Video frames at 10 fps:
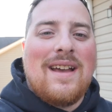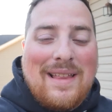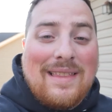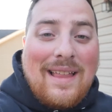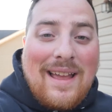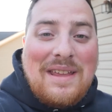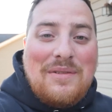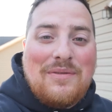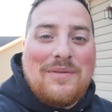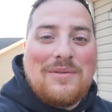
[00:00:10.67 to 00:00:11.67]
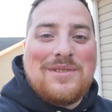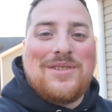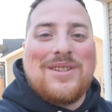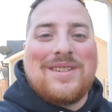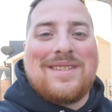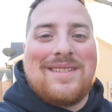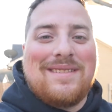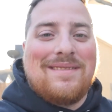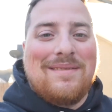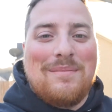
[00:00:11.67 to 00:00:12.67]
Life was
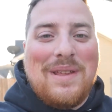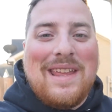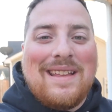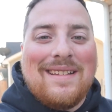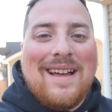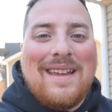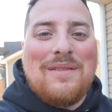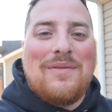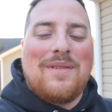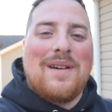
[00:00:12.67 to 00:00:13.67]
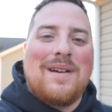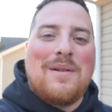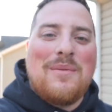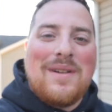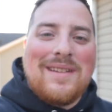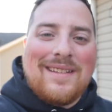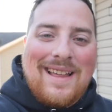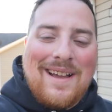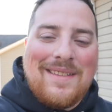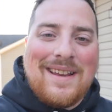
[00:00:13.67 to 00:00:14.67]
just being life, wouldn't
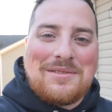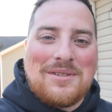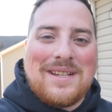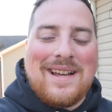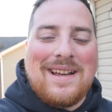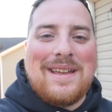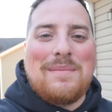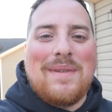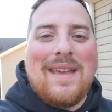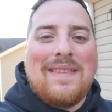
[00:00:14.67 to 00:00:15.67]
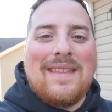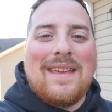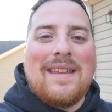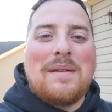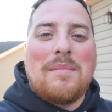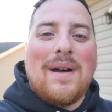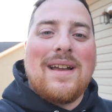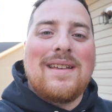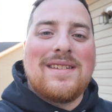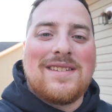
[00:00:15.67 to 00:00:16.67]
allow that extra time, and then
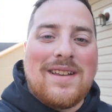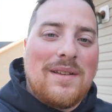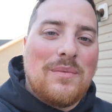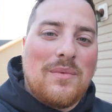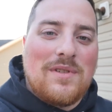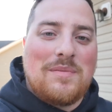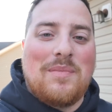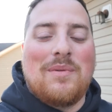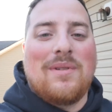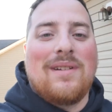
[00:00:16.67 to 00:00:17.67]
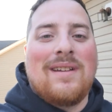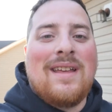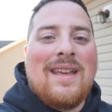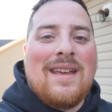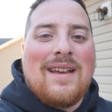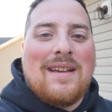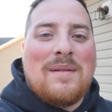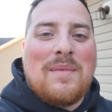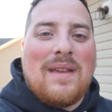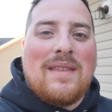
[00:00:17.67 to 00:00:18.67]
my son was born,
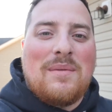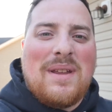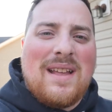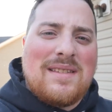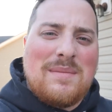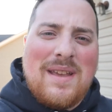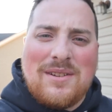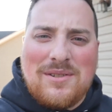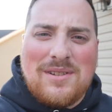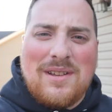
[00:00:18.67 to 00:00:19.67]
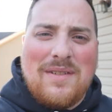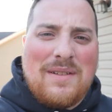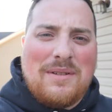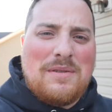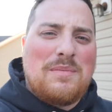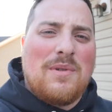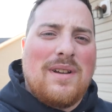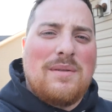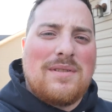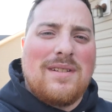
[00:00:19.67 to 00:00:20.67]
and then we had some extra stuff after he was
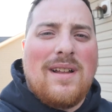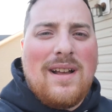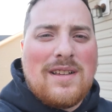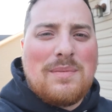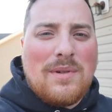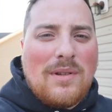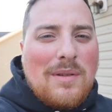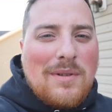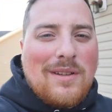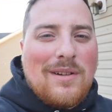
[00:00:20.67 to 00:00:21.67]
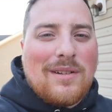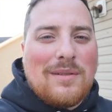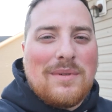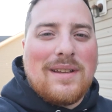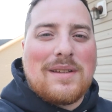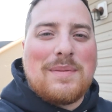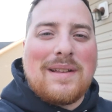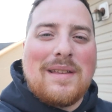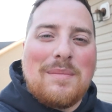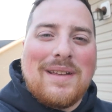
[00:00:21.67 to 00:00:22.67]
born. He was in the hospital a little bit longer than we'd
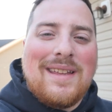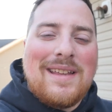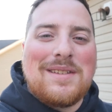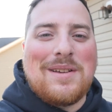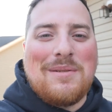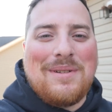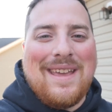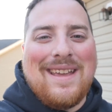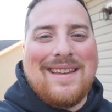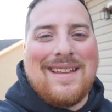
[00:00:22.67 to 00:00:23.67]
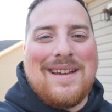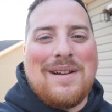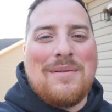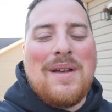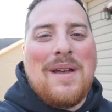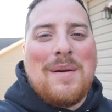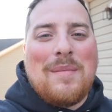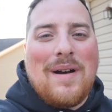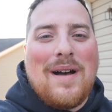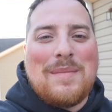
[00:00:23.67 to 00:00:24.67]
expected, but he is okay now.
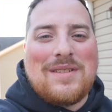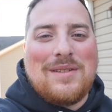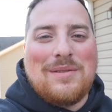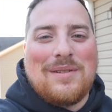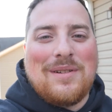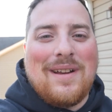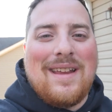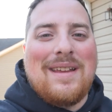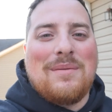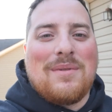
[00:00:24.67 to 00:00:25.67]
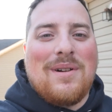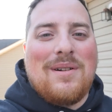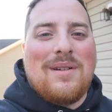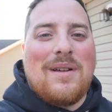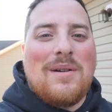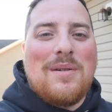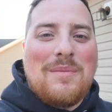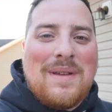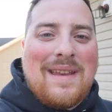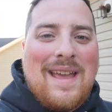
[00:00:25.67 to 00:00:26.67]
Mom is doing great. We're all
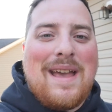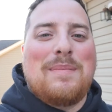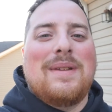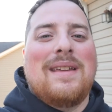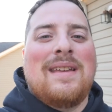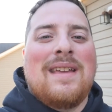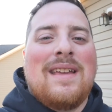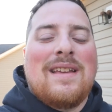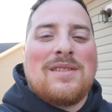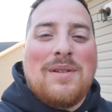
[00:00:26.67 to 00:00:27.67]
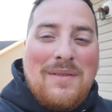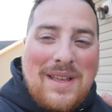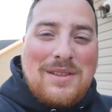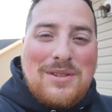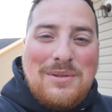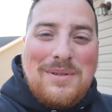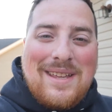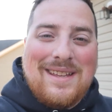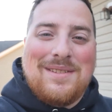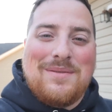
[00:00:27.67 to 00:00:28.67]
home and happy. So now I've got two
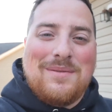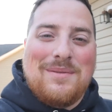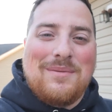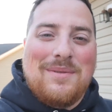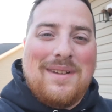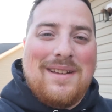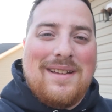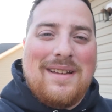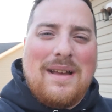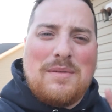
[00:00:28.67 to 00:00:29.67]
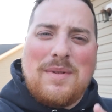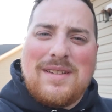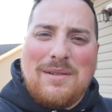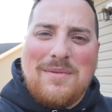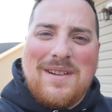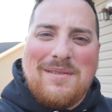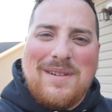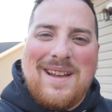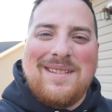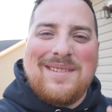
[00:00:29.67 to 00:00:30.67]
kids. I was about to say running
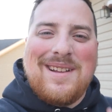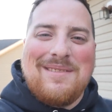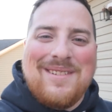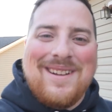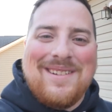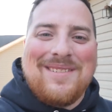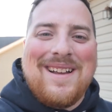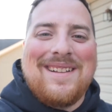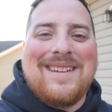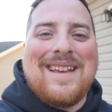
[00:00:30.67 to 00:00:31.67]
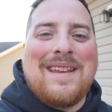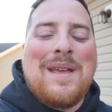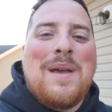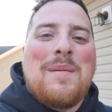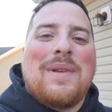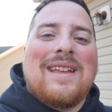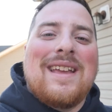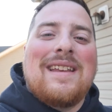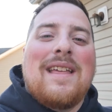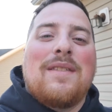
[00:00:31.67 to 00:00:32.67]
around. They're not running around yet. But
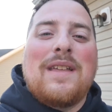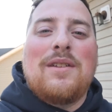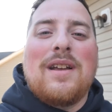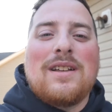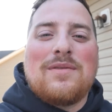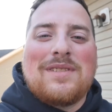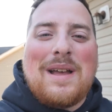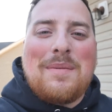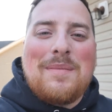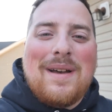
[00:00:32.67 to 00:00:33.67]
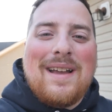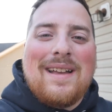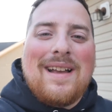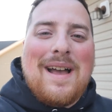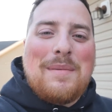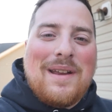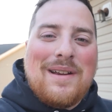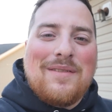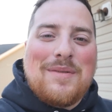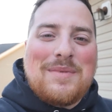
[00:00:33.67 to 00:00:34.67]
again, thank you guys for stopping by. I'm
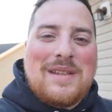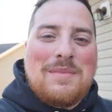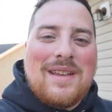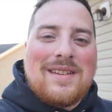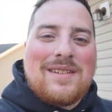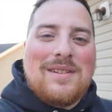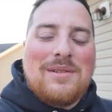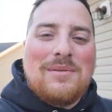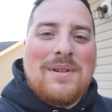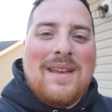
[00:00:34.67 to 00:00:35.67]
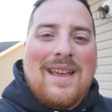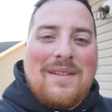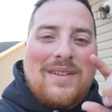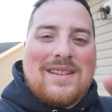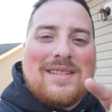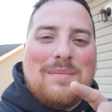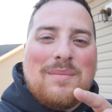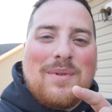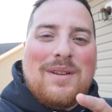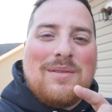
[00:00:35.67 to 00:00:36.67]
Aaron from TBSQ, and I've got
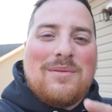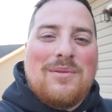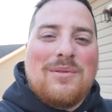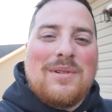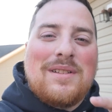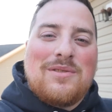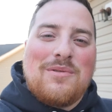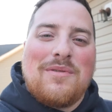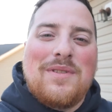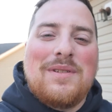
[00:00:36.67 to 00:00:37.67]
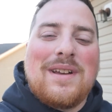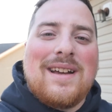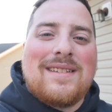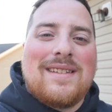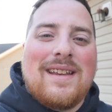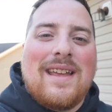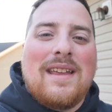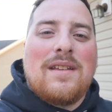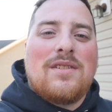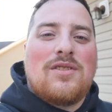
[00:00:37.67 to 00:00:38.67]
something pretty cool in store for you guys
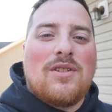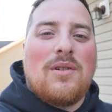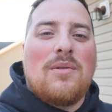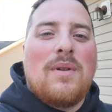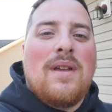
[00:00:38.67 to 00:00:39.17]
today. So